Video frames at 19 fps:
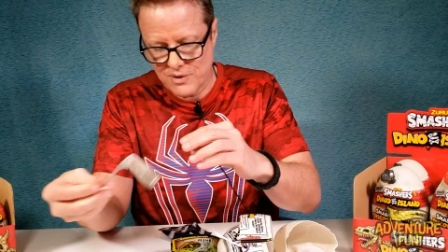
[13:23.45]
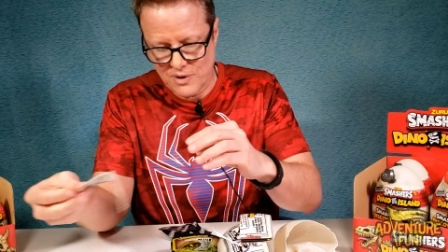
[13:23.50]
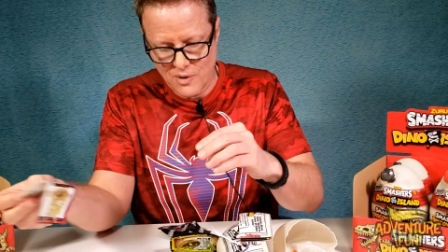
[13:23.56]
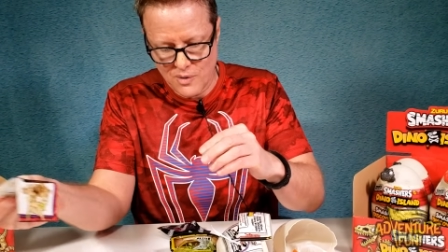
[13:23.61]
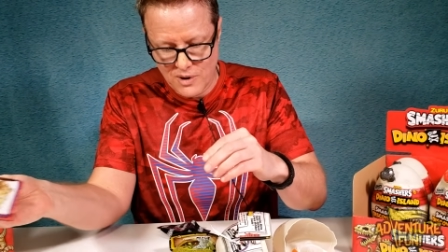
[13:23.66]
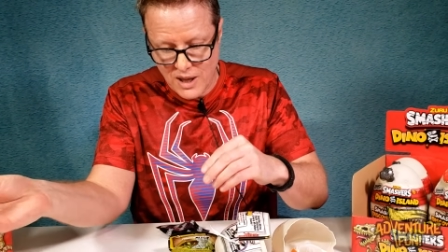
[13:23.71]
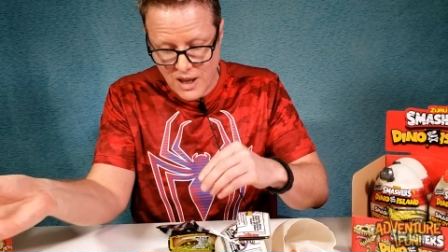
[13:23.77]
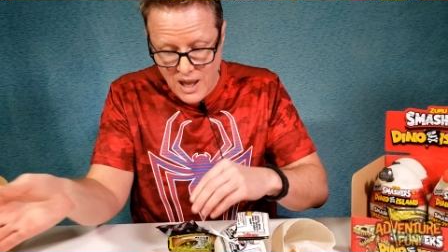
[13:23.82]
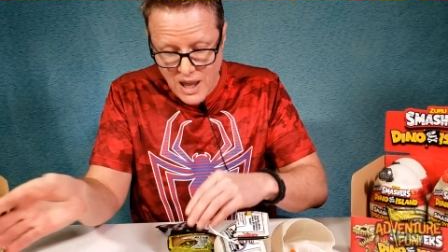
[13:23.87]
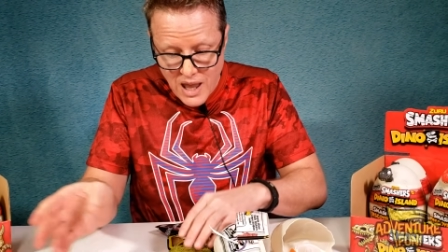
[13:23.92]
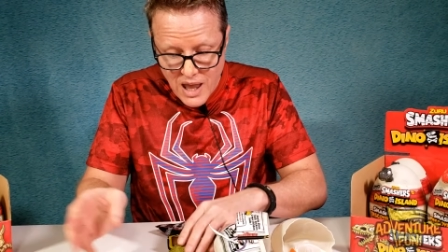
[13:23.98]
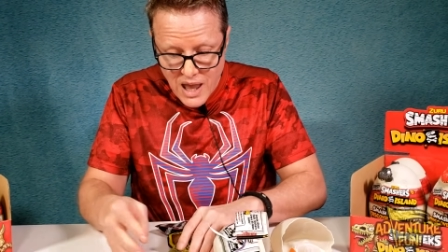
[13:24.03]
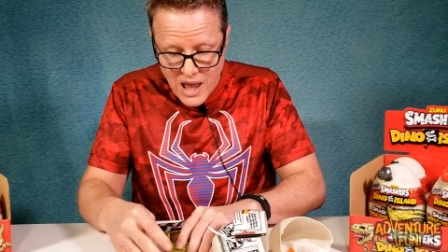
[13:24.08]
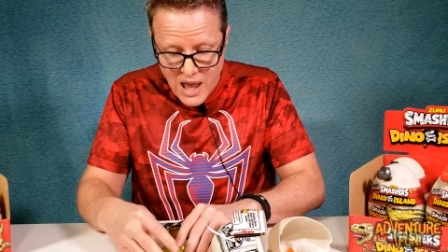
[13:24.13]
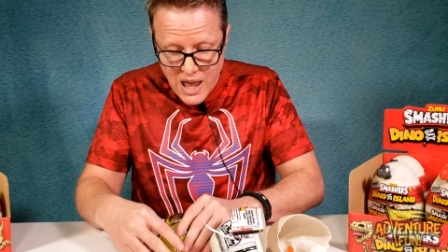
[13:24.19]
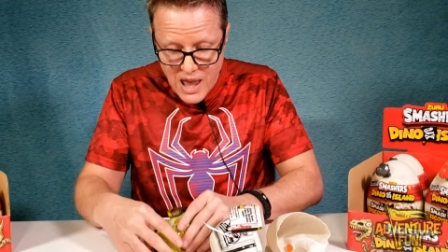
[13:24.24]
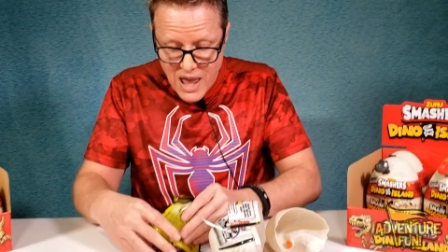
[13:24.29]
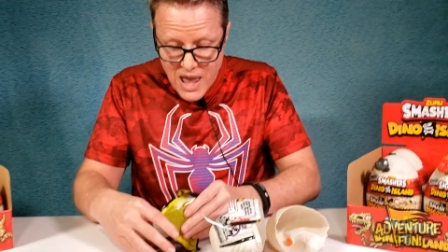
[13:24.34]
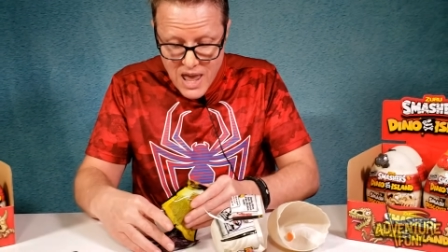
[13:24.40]

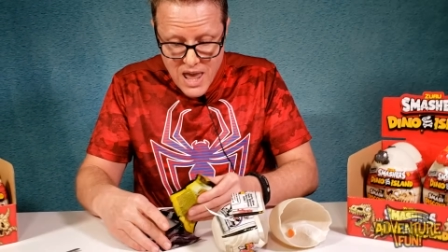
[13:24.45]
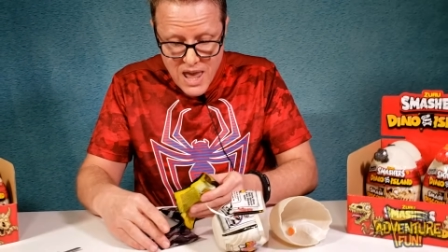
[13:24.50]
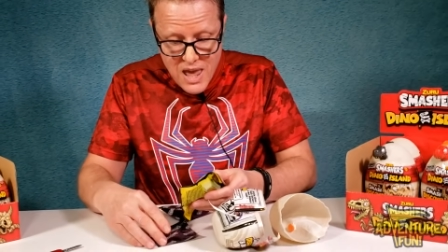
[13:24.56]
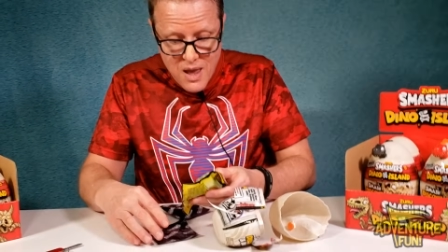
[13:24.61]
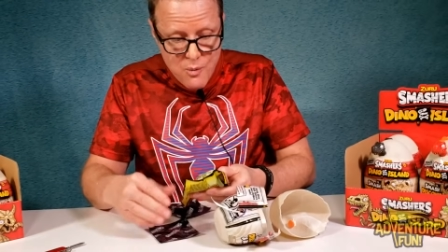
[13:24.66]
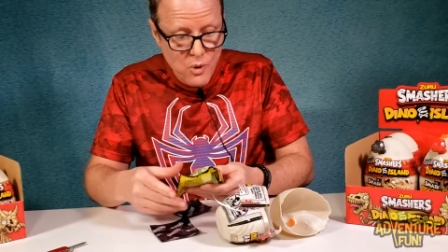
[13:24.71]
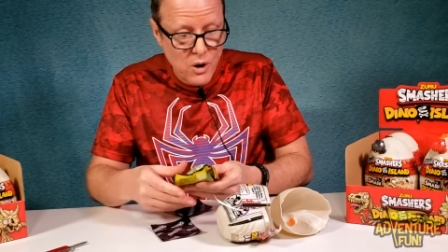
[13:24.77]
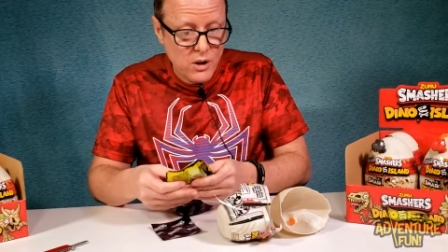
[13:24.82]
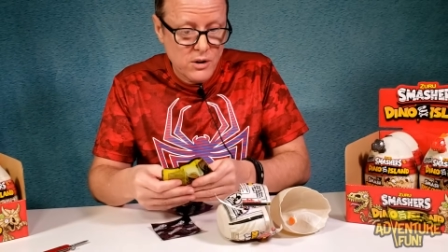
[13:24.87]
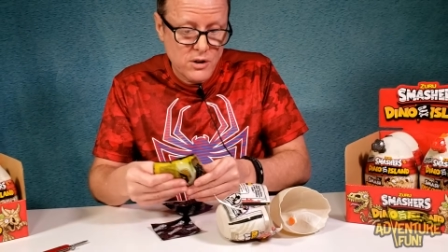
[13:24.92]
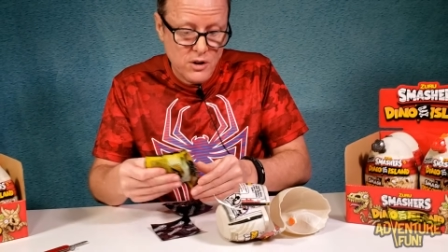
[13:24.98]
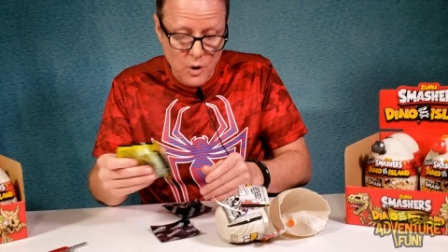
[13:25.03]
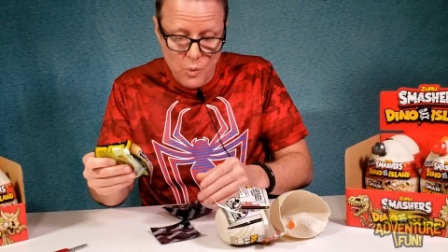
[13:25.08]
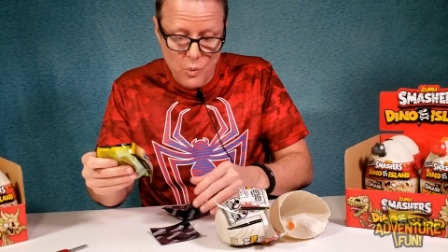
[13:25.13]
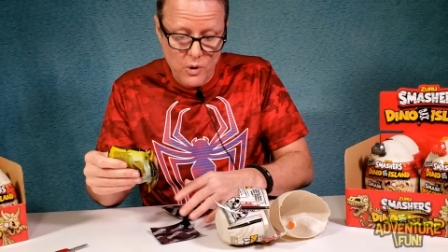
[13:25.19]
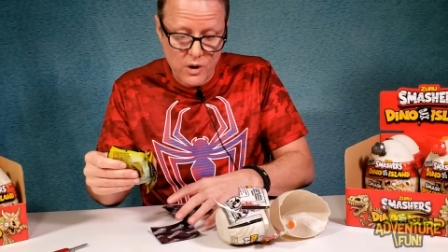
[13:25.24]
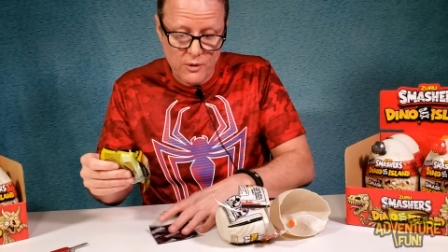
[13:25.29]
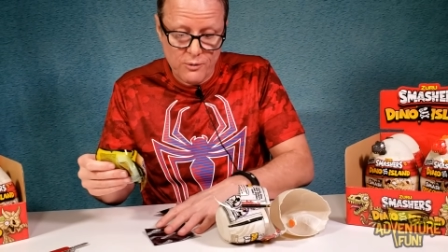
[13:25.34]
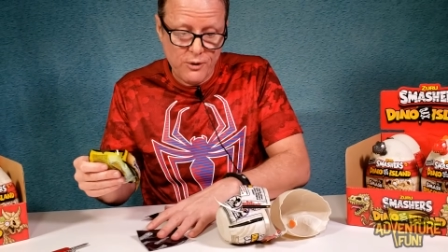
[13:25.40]
Okay. Well, you know,
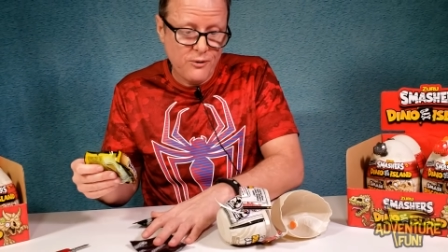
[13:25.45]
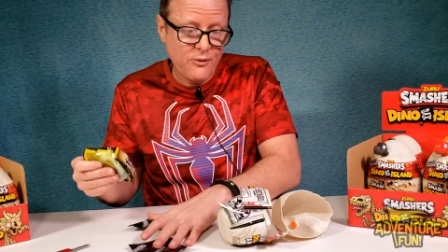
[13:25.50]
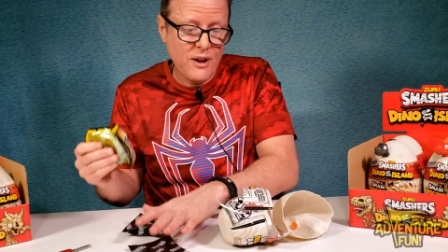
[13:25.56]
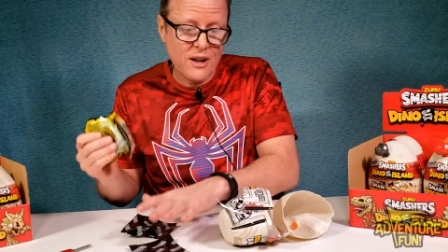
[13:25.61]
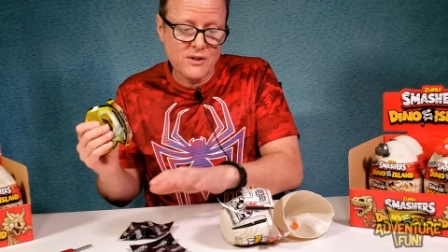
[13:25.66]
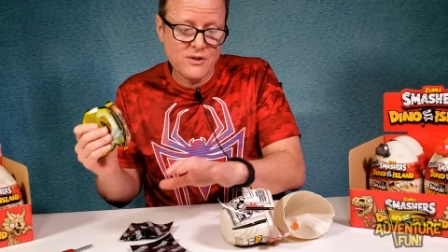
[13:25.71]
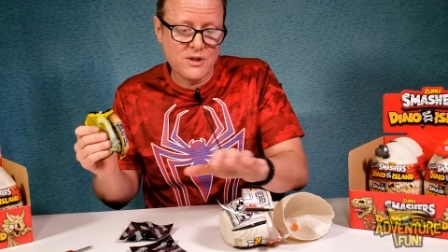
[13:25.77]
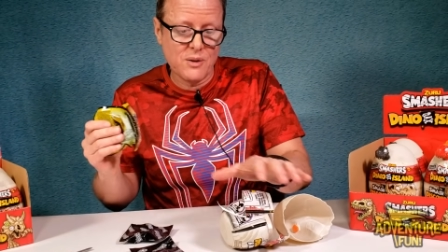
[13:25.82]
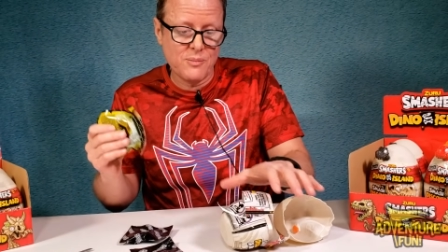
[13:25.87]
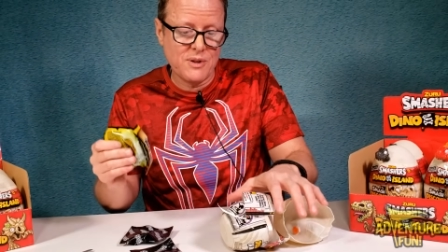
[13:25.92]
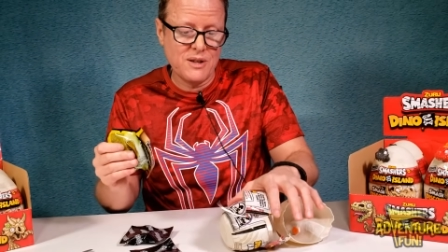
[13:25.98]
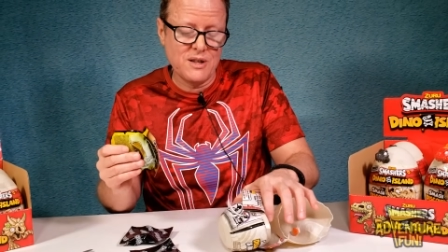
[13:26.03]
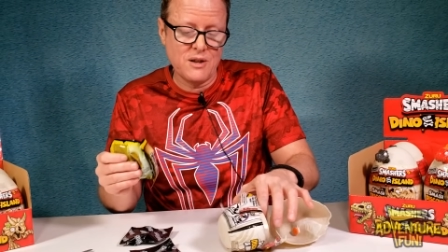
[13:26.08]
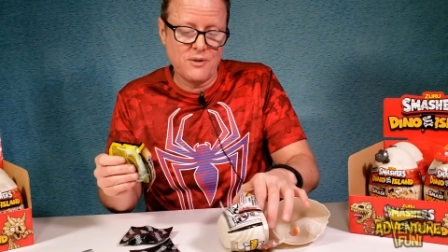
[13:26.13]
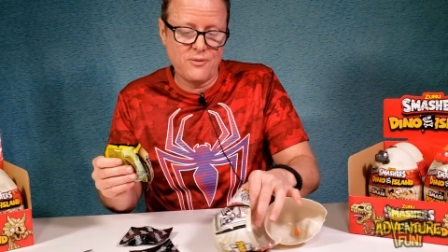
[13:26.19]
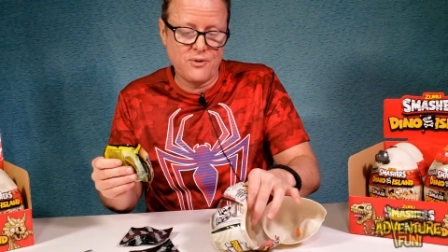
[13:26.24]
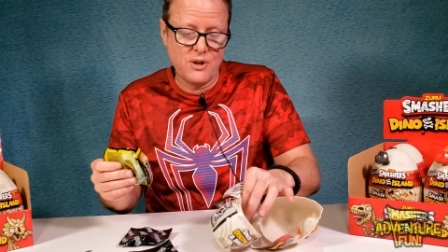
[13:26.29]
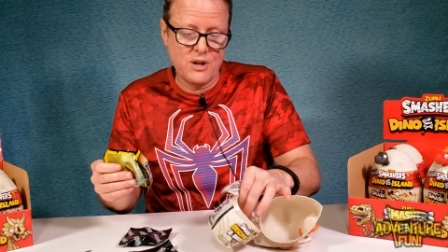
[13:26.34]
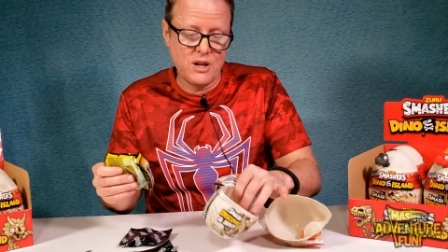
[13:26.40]
what if we found something
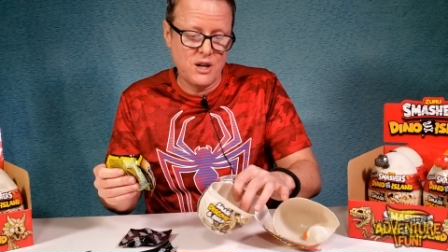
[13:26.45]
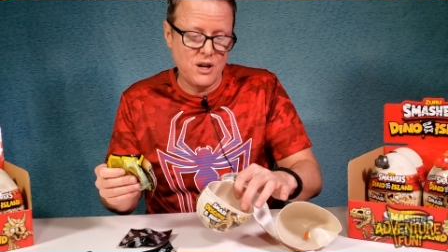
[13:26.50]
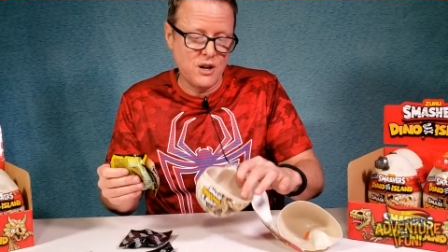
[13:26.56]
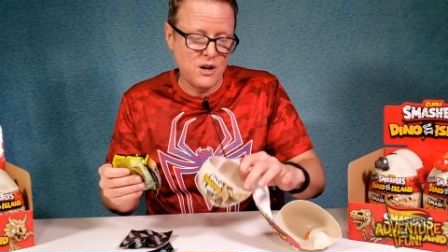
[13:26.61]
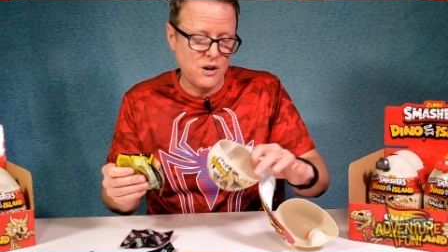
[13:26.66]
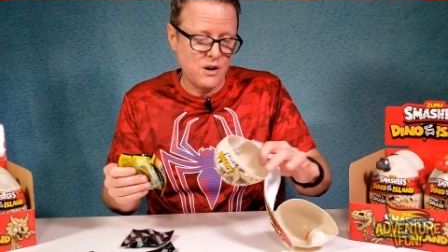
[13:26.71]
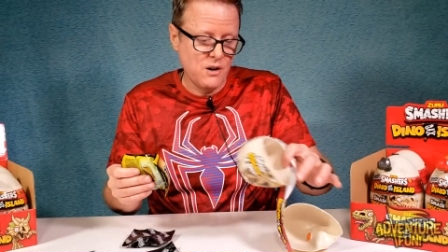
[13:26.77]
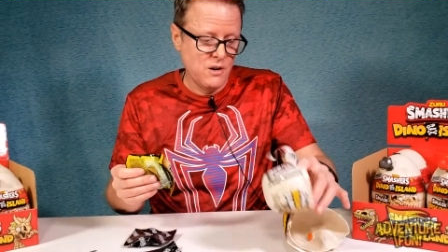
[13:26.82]
different in here?